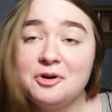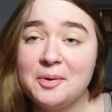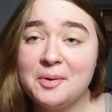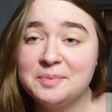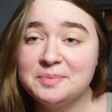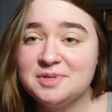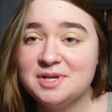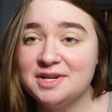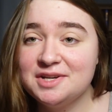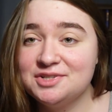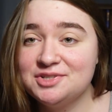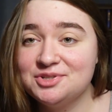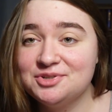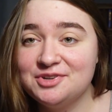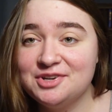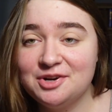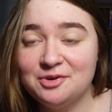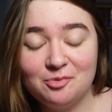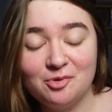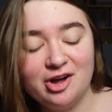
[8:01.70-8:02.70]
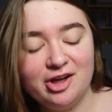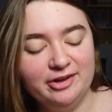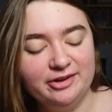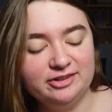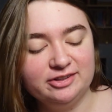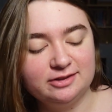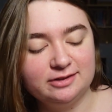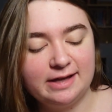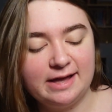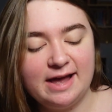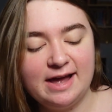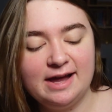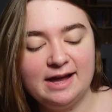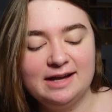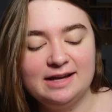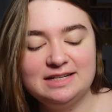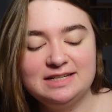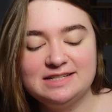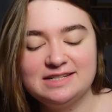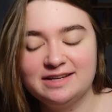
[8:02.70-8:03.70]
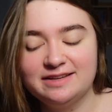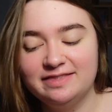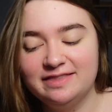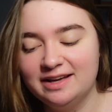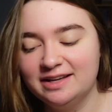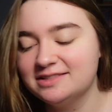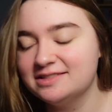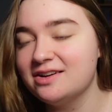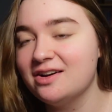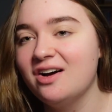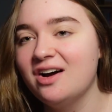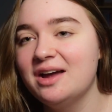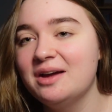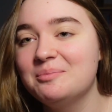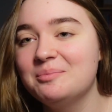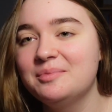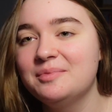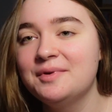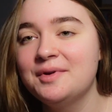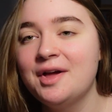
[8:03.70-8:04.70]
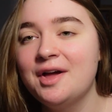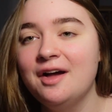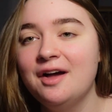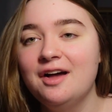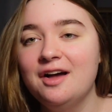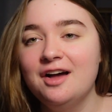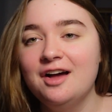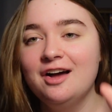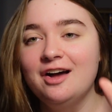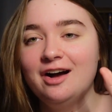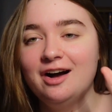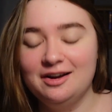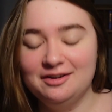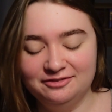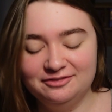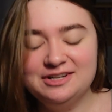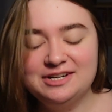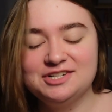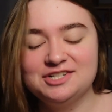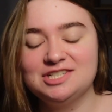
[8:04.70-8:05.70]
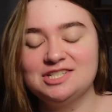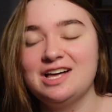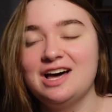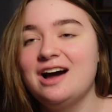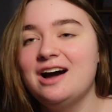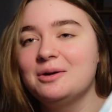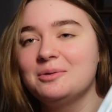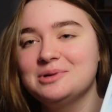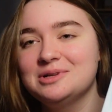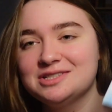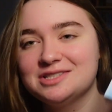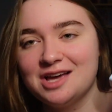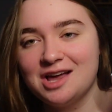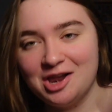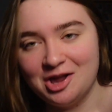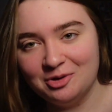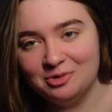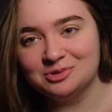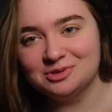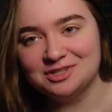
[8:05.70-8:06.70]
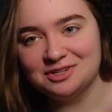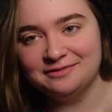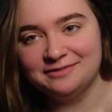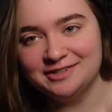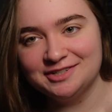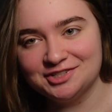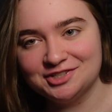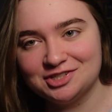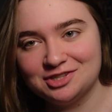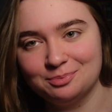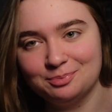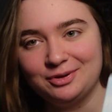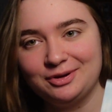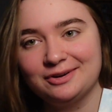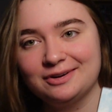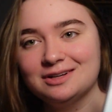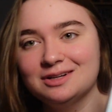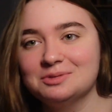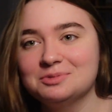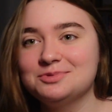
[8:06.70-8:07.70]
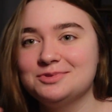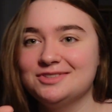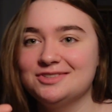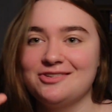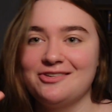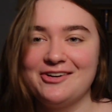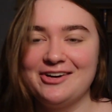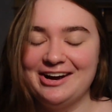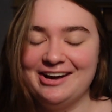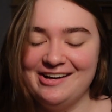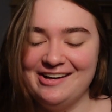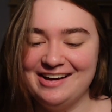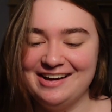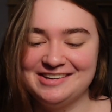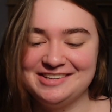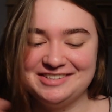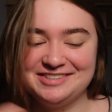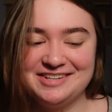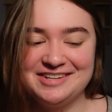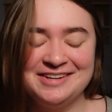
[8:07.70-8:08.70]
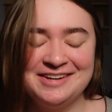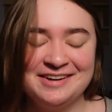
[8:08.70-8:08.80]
updated you in a while, and in that time I finished the hours and I also finished the book. Sorry guys.